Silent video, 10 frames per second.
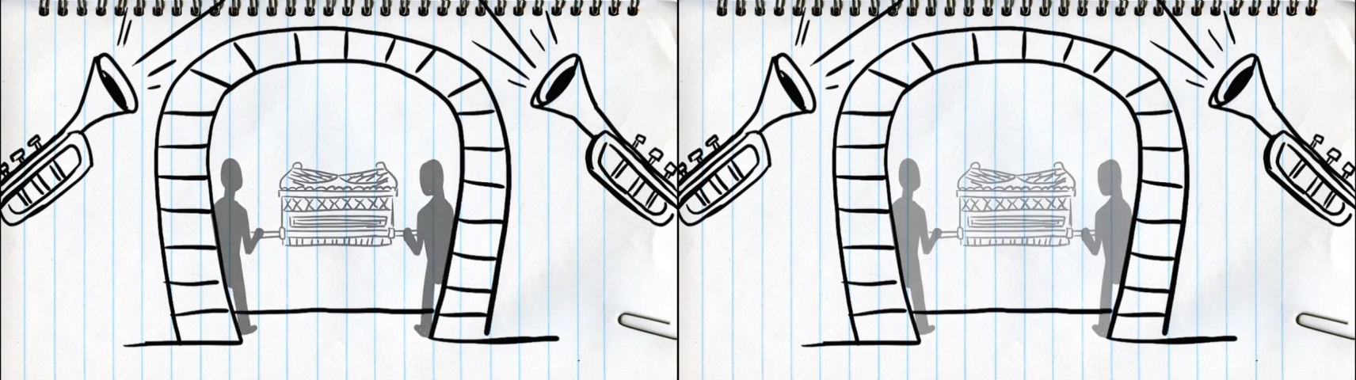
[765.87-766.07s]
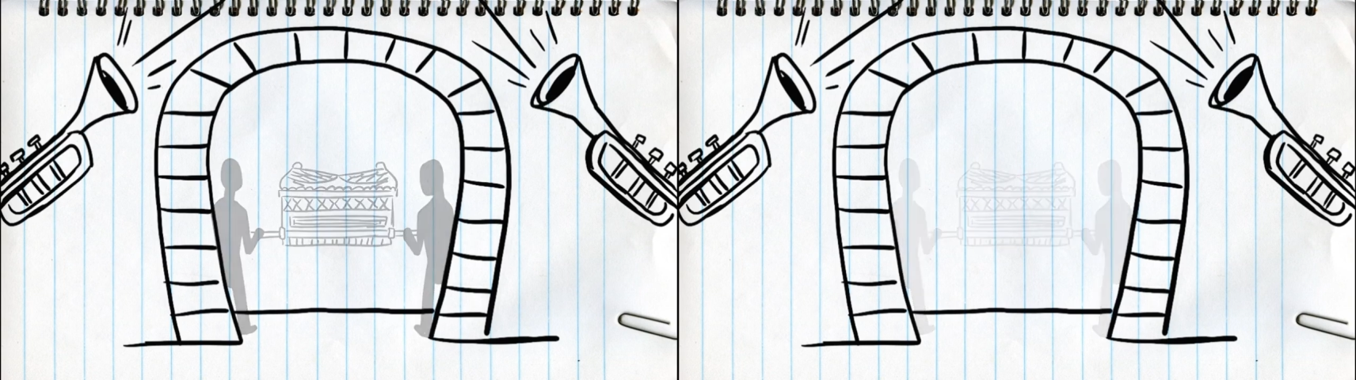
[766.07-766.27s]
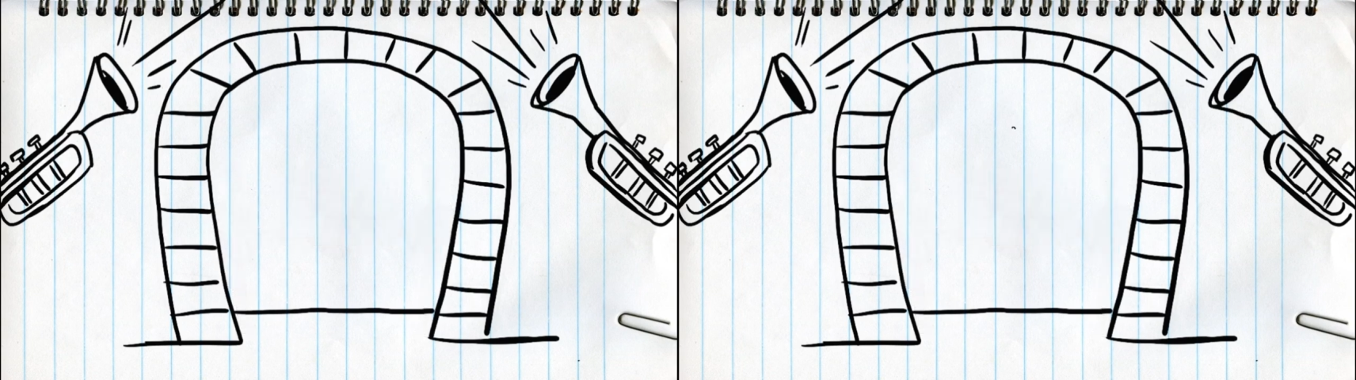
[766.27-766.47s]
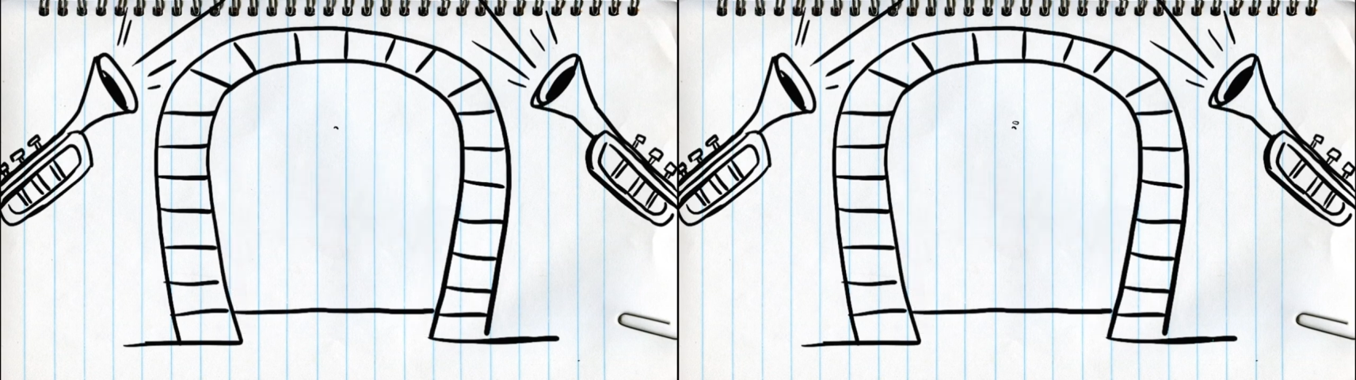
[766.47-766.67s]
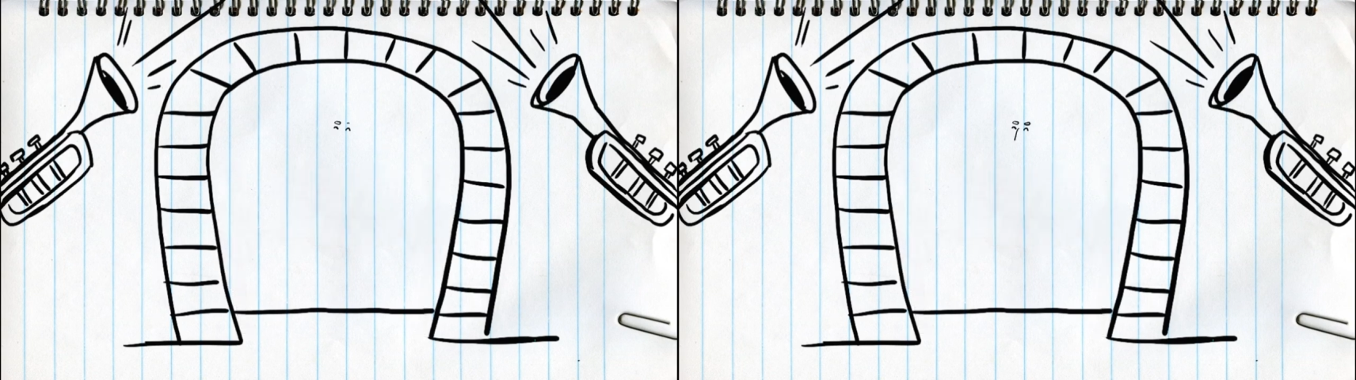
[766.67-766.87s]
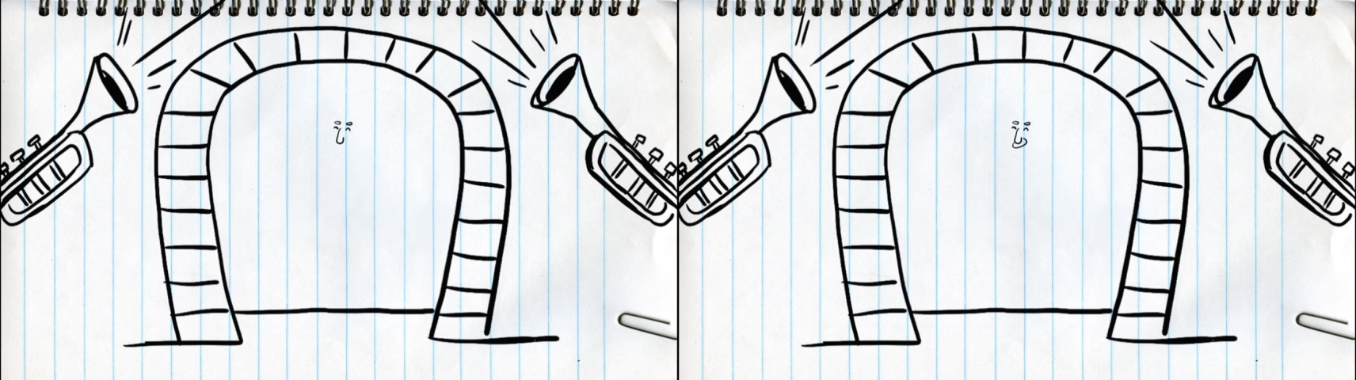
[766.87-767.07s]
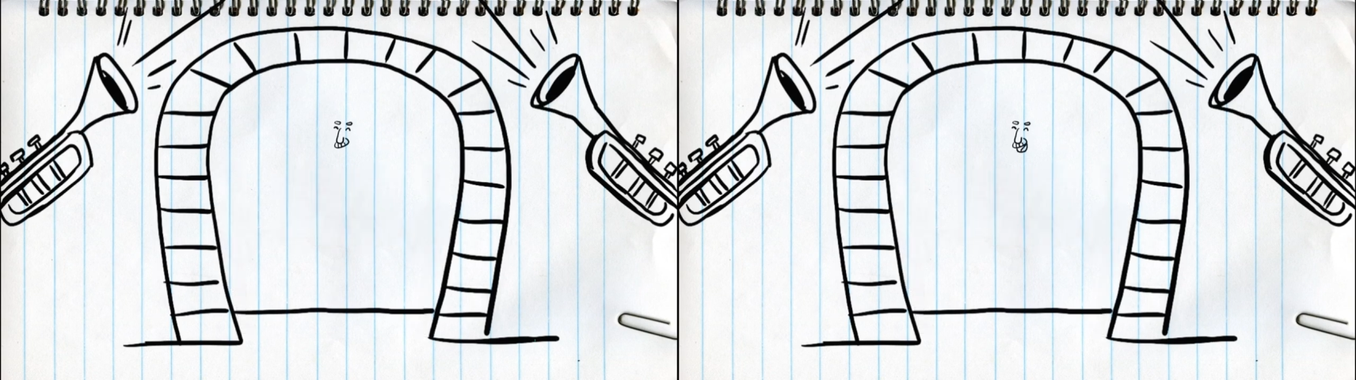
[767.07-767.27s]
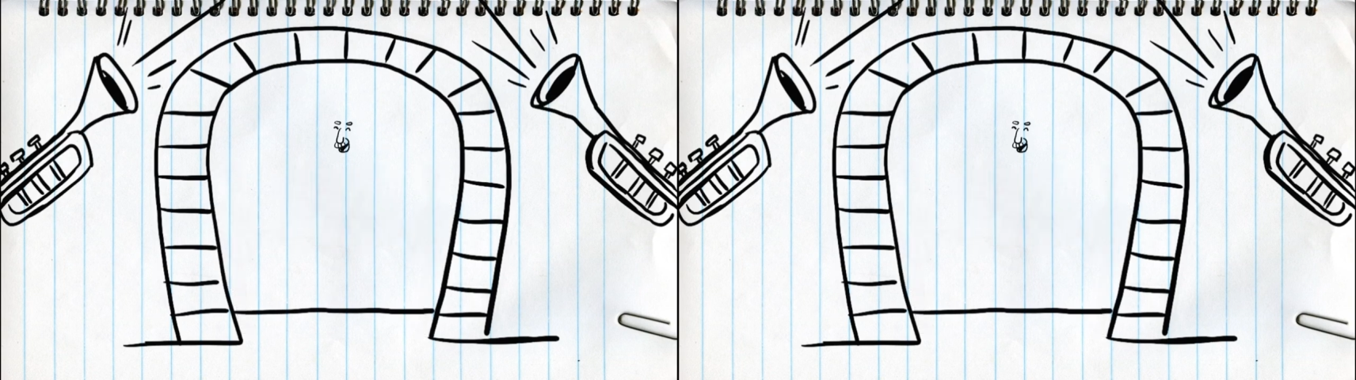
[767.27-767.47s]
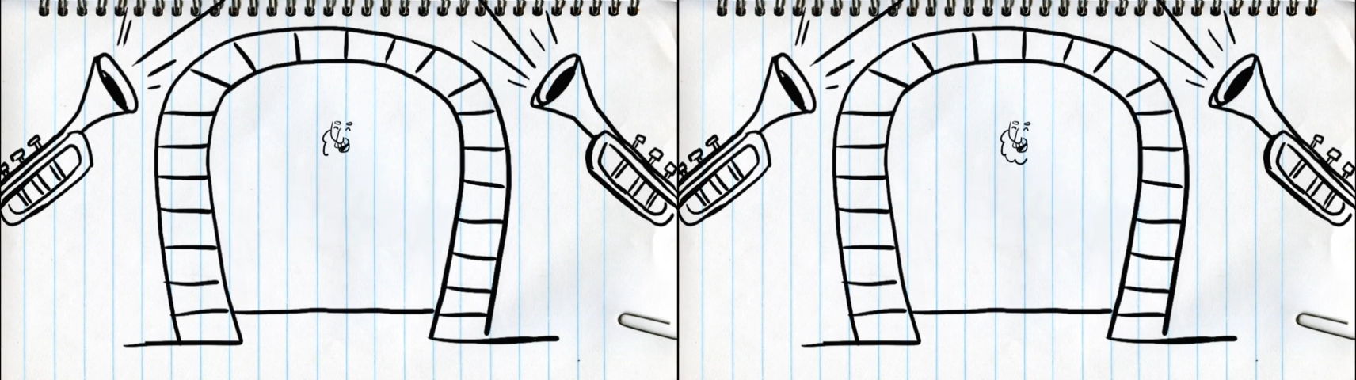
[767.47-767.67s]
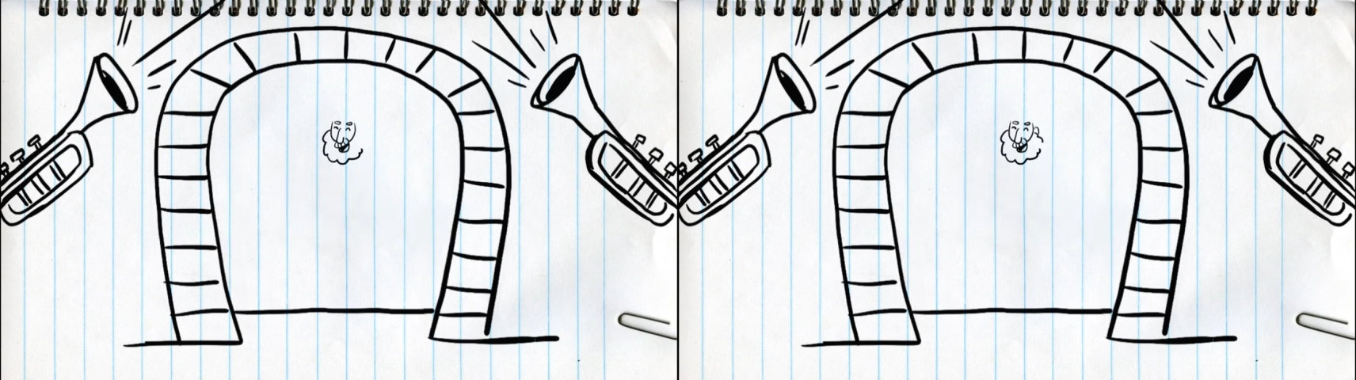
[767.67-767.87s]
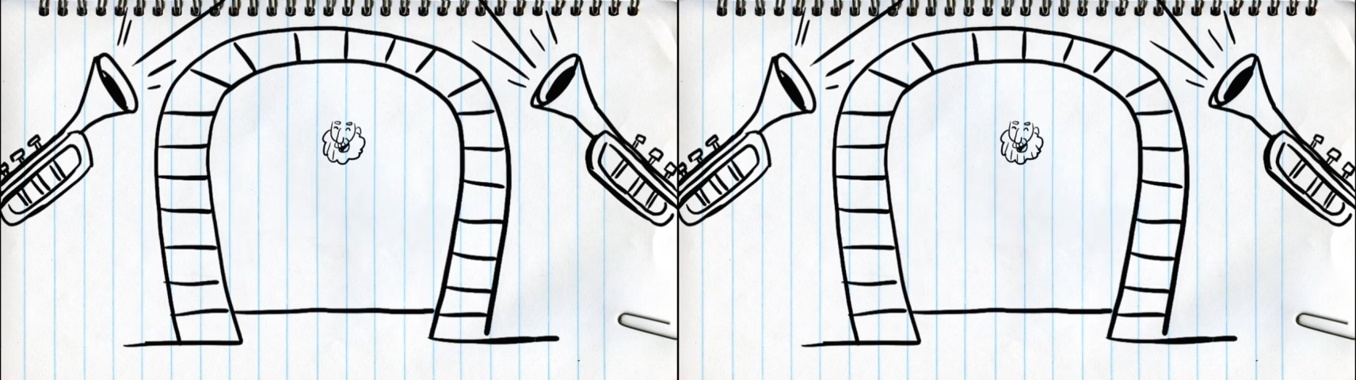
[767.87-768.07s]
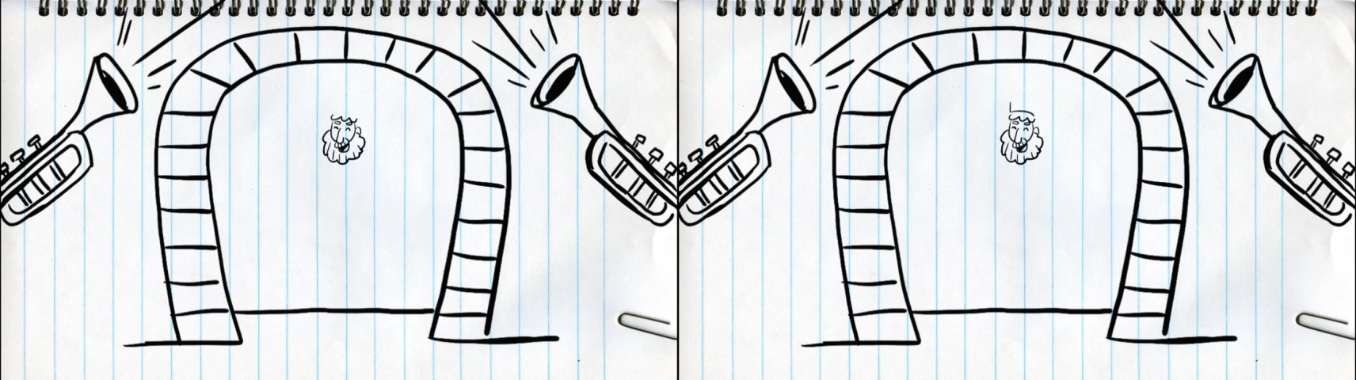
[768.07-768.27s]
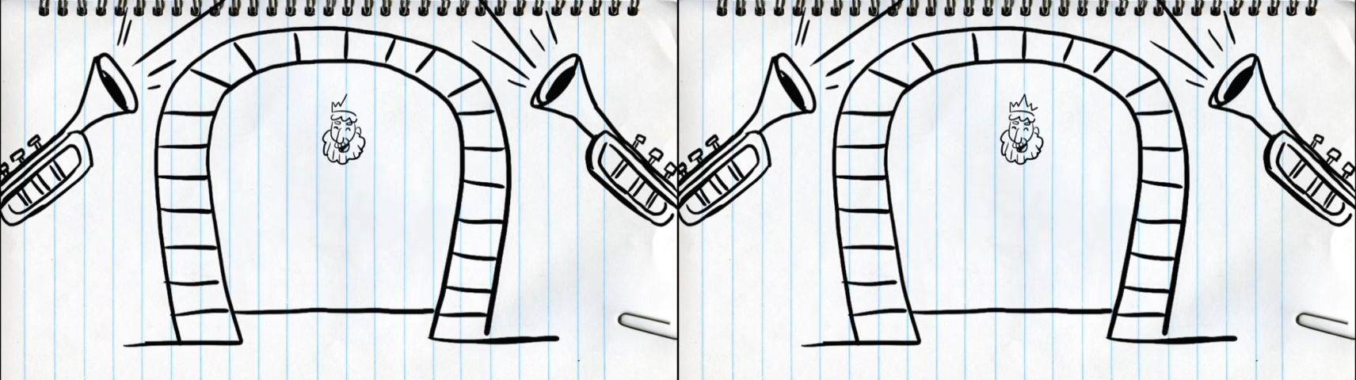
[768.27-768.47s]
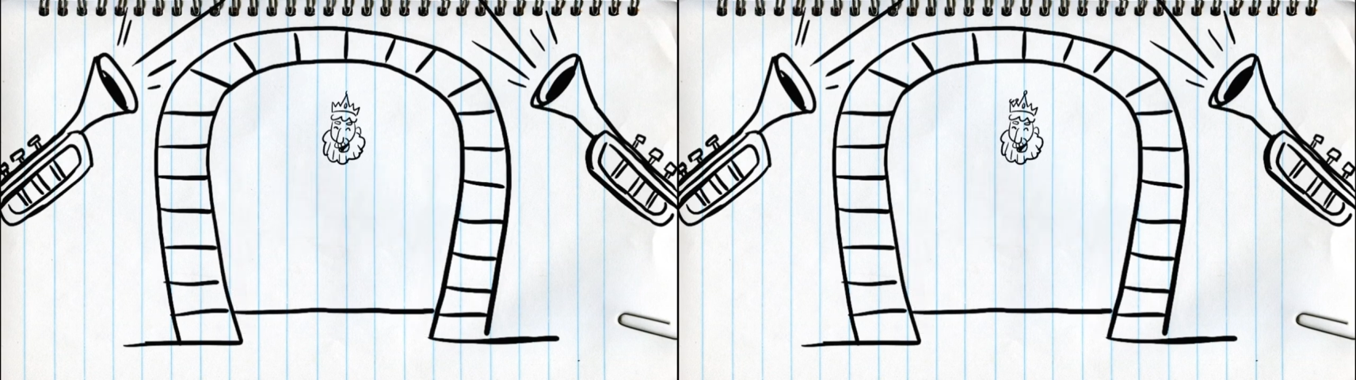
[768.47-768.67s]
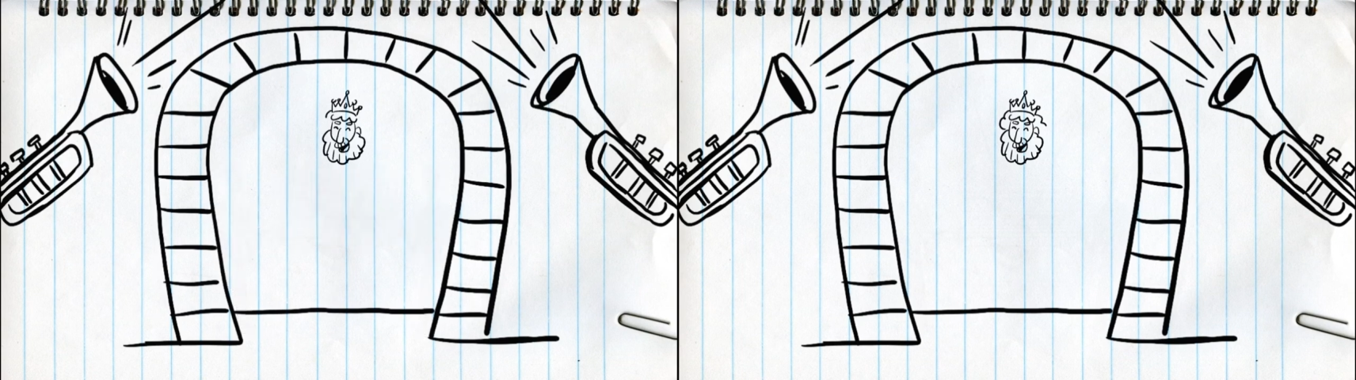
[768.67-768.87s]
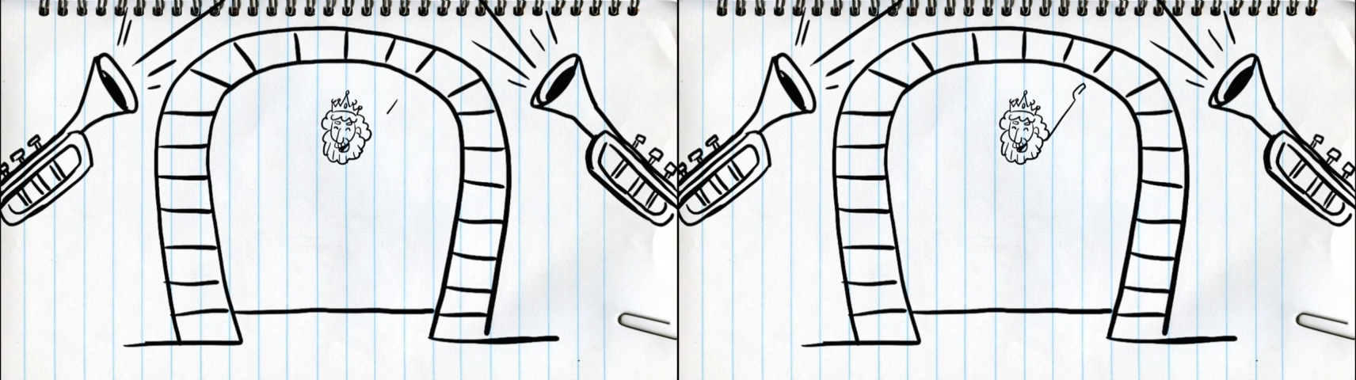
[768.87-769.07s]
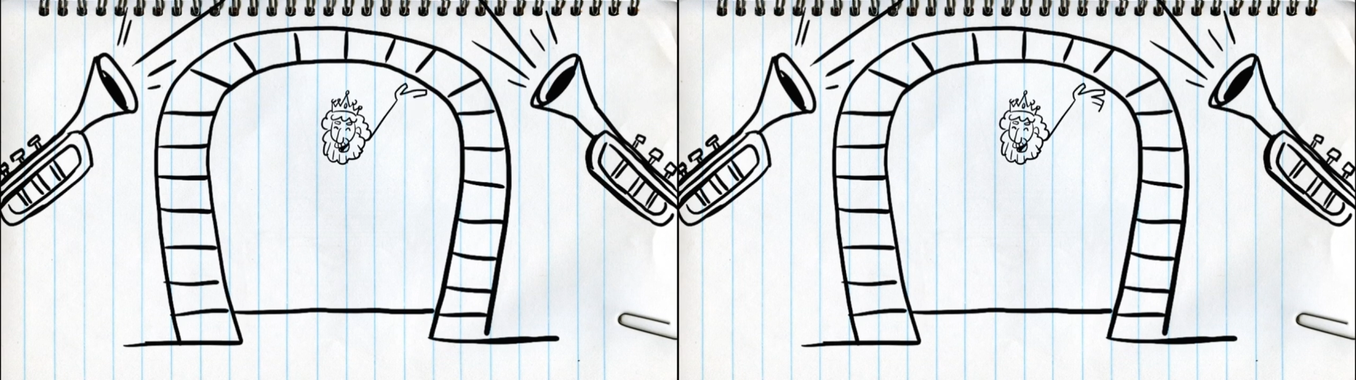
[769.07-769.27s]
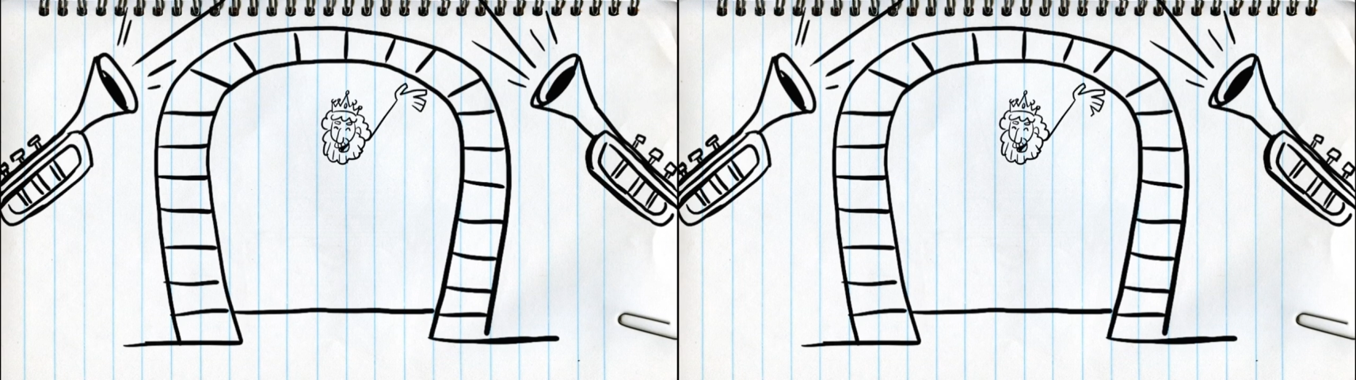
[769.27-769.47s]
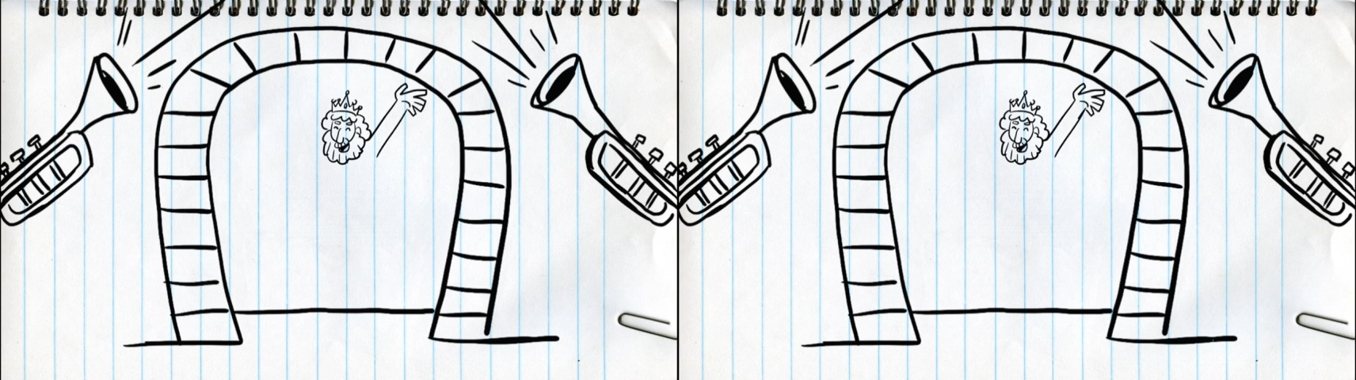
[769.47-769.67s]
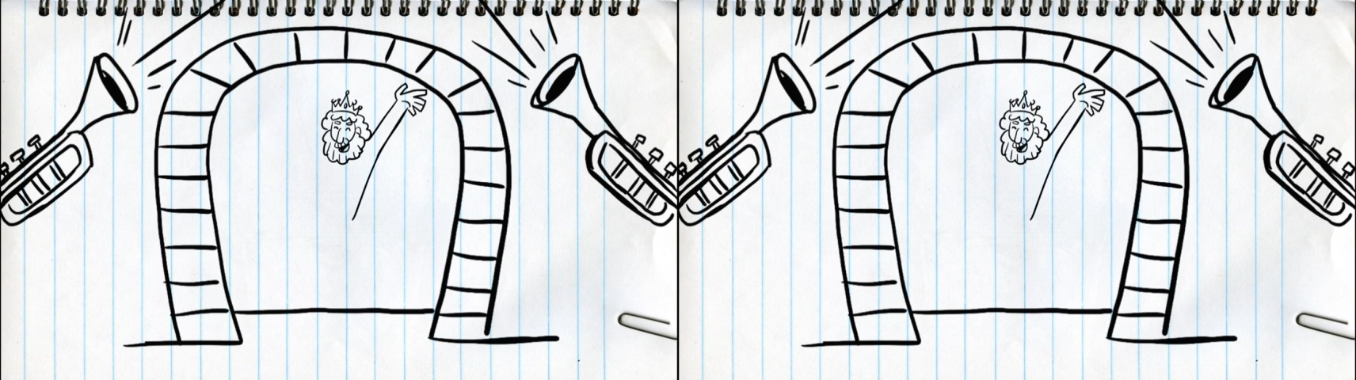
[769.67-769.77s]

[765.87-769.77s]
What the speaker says: No face is visible, so there are no lips to read.